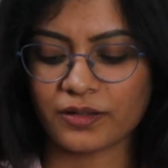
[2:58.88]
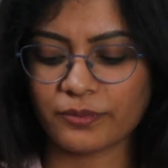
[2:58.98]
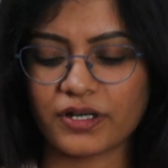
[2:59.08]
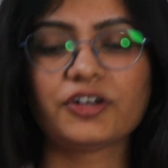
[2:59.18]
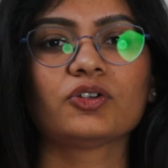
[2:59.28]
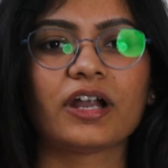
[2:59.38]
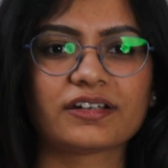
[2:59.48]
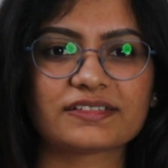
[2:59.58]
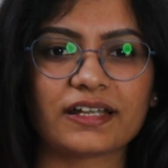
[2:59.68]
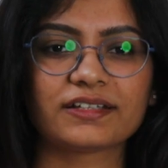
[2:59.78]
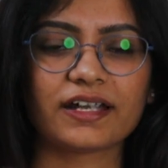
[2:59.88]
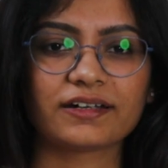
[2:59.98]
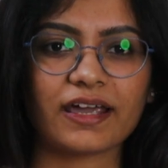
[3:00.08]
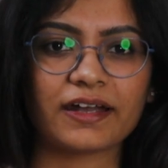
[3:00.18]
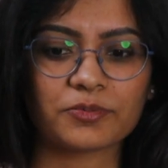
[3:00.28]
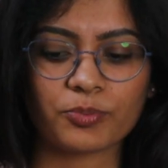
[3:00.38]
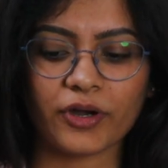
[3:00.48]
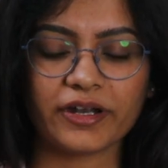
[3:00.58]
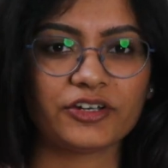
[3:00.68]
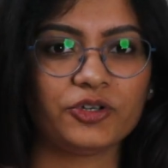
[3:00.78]
But you'll understand that at a
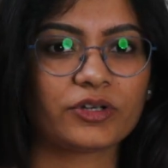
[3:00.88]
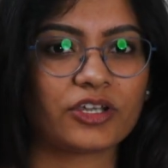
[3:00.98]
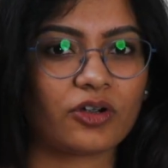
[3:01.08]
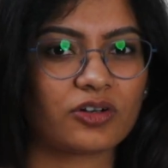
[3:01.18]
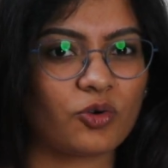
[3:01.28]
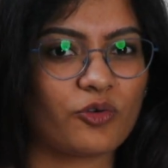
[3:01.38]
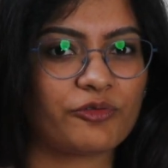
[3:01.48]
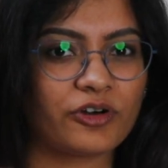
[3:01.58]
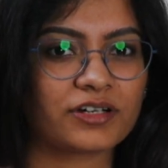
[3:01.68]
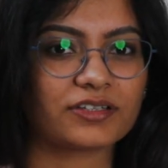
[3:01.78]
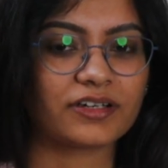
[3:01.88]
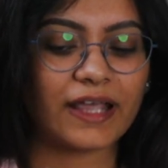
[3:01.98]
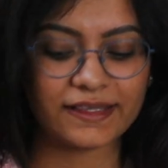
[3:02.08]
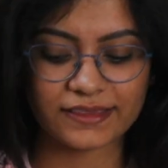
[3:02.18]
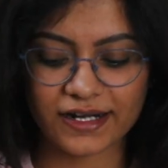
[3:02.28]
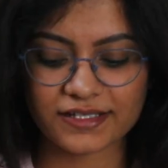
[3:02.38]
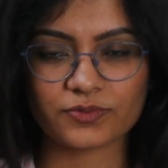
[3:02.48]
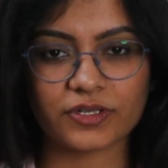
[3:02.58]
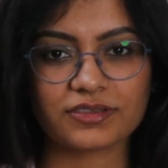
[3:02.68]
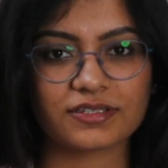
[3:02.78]
point you cannot go further, and that
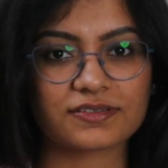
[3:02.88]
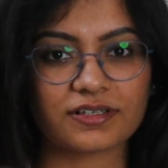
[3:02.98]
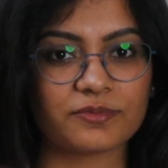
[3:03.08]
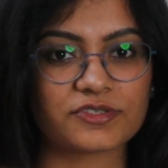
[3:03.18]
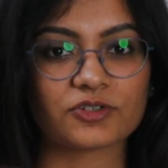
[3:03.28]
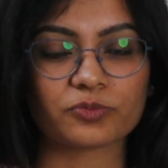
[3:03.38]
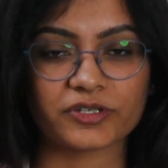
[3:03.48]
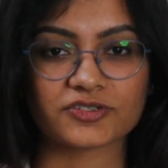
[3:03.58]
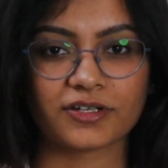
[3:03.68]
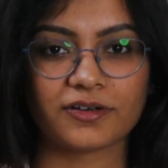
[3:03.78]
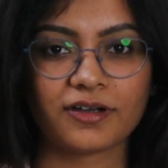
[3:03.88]
is when this comes into picture.